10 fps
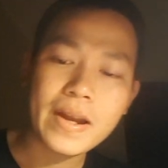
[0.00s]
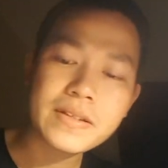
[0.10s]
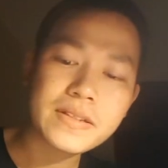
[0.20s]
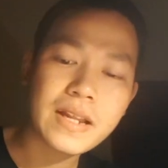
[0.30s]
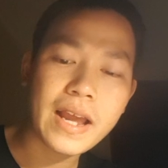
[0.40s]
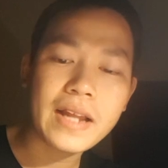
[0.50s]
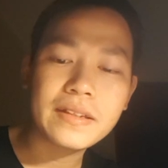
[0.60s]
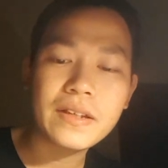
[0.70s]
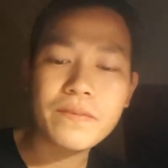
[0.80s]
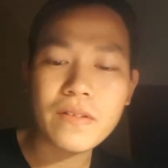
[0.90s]
Lesson
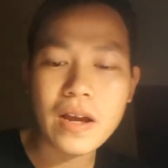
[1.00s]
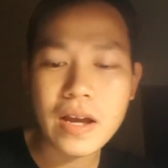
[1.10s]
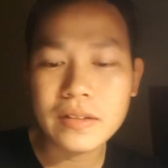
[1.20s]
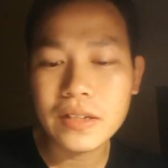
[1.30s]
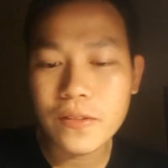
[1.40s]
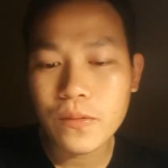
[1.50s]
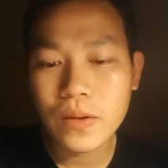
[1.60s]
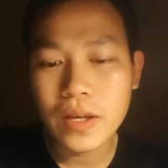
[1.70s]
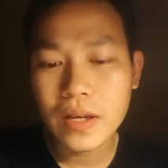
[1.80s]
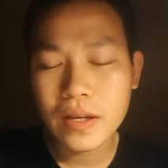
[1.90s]

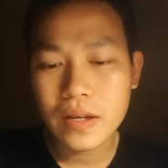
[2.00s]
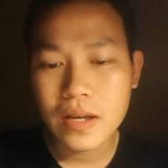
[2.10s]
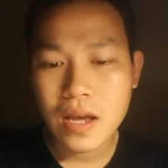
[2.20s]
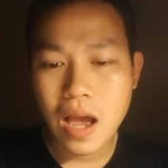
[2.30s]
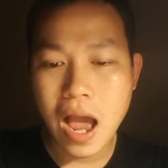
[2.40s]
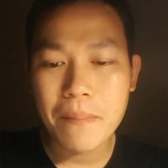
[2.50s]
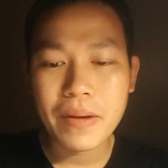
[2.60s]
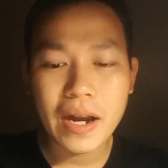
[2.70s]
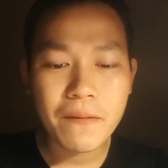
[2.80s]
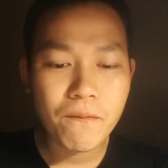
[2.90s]
83. I'm
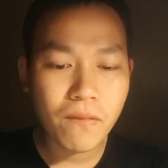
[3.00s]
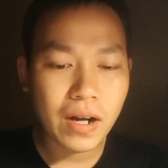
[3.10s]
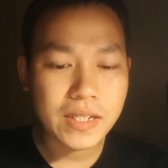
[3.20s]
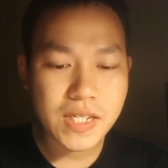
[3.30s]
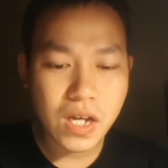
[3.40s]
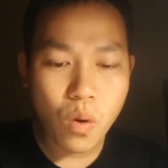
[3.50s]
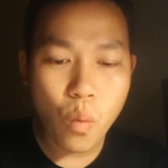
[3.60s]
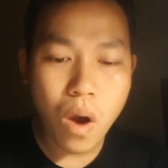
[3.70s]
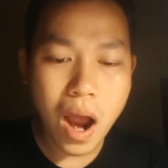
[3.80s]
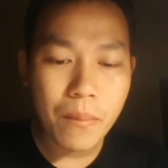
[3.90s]
getting fat.
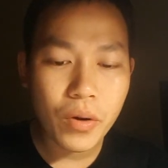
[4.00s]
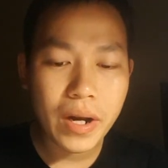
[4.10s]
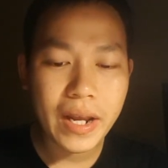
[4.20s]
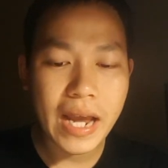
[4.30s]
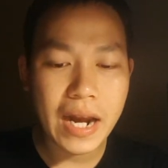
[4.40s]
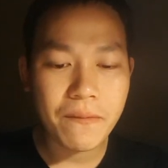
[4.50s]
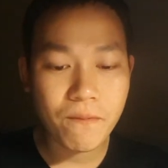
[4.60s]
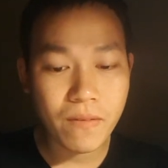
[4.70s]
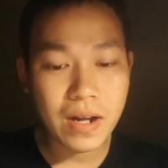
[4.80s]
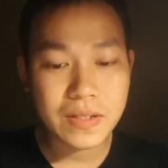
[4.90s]
What I'm really getting
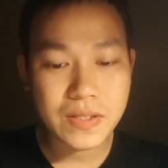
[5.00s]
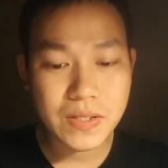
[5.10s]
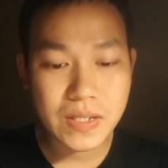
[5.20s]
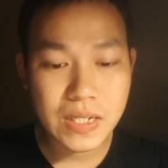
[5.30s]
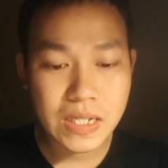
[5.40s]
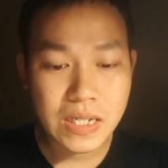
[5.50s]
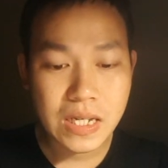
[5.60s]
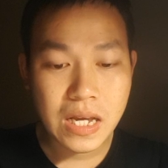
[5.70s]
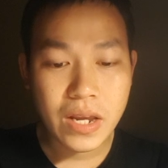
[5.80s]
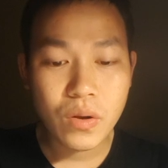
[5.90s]
fat?
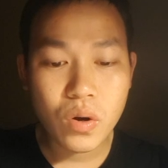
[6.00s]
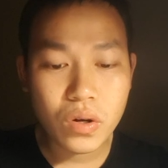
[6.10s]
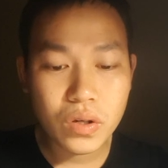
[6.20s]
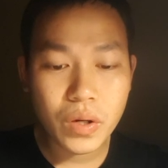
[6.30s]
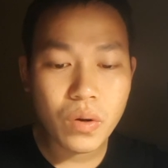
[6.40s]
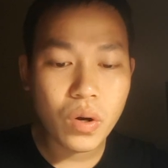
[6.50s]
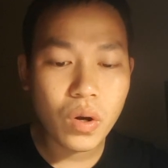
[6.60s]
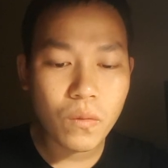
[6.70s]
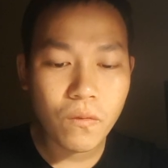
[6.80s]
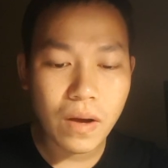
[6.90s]
You don't
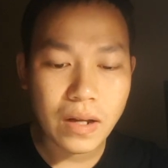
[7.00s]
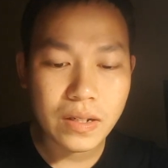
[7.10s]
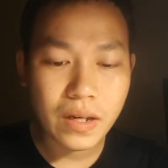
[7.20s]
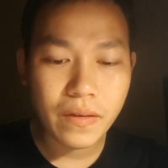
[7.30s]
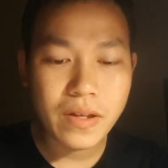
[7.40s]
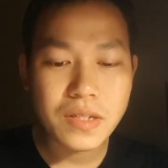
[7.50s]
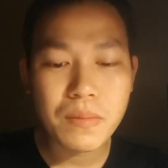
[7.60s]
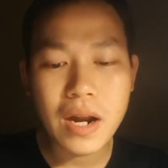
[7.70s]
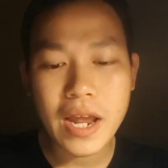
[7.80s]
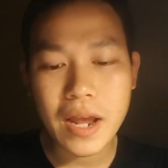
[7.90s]
look fat. Yes,
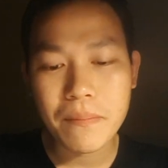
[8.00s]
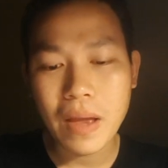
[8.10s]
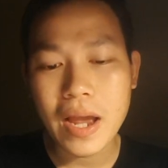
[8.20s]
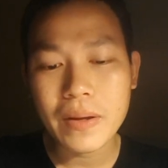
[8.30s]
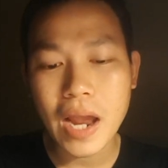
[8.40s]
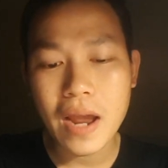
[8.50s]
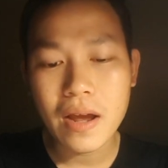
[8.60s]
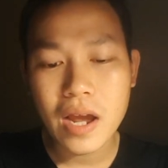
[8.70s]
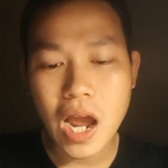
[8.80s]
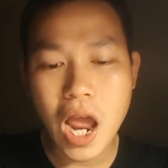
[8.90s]
but I am.
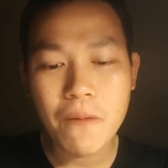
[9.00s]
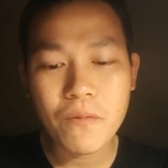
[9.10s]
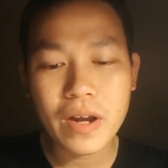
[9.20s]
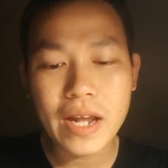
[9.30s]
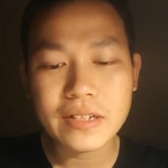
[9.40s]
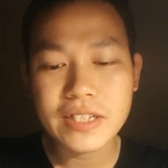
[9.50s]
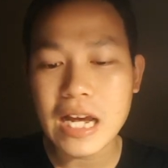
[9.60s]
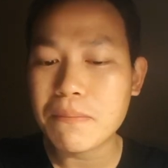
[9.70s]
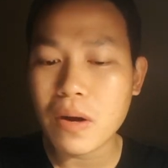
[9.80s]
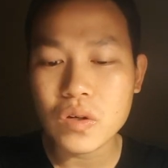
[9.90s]
I have gained
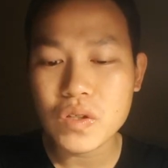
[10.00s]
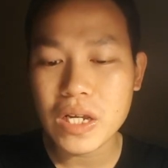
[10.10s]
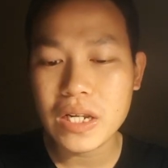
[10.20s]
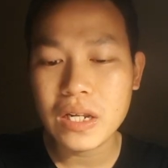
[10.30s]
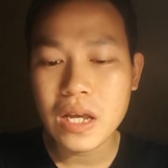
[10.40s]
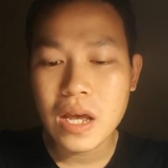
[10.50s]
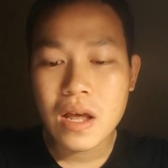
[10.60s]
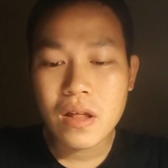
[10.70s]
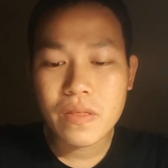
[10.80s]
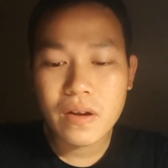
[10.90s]
10 pounds in
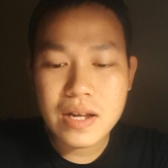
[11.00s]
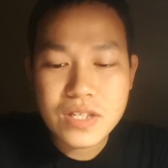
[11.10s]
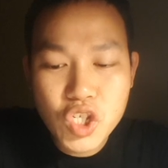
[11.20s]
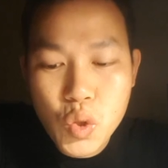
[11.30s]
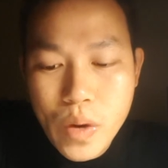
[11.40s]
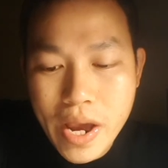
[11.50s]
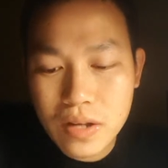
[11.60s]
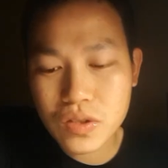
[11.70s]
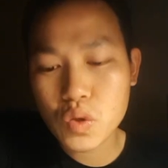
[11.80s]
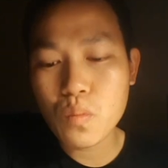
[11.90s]
the last 2
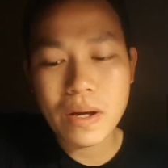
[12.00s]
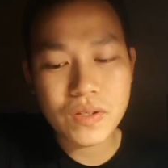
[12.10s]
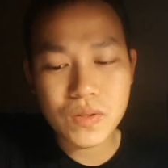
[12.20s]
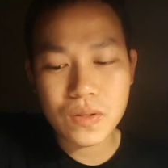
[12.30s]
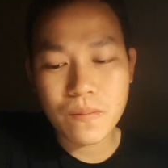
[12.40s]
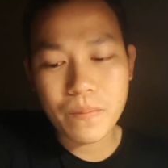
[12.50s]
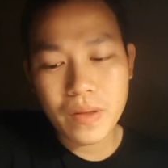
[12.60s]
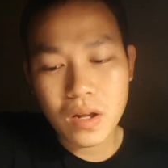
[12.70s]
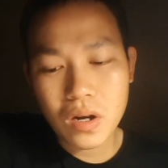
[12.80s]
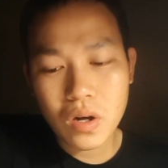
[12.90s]
years, 2 months.
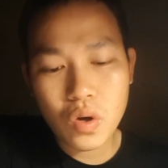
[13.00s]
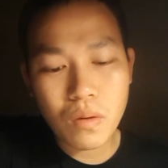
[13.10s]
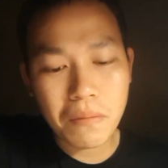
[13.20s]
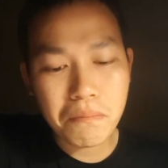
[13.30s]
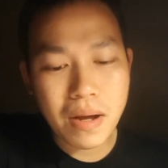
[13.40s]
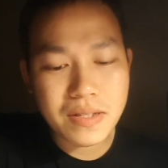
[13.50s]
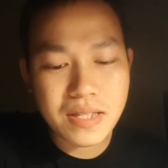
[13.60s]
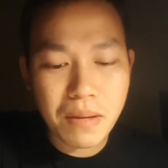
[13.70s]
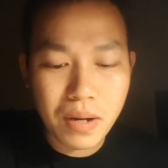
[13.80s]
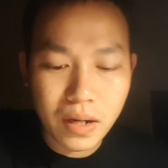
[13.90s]
Look at my
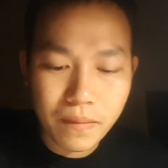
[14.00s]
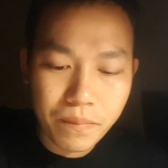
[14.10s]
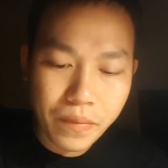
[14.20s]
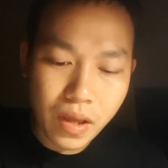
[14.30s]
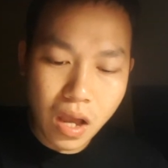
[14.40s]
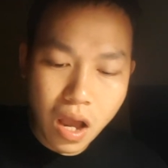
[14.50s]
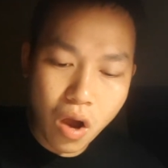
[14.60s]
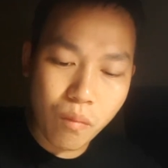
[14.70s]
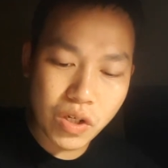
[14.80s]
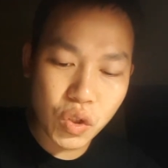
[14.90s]
stomach.
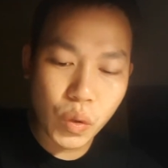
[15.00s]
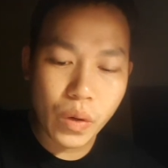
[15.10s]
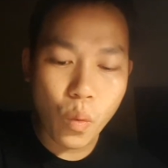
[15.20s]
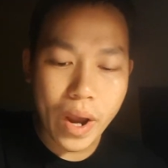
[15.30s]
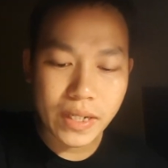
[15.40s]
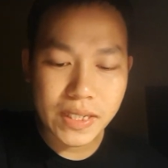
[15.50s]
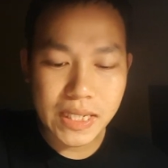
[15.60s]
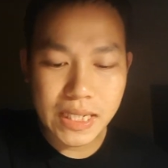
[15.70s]
How much do you weigh?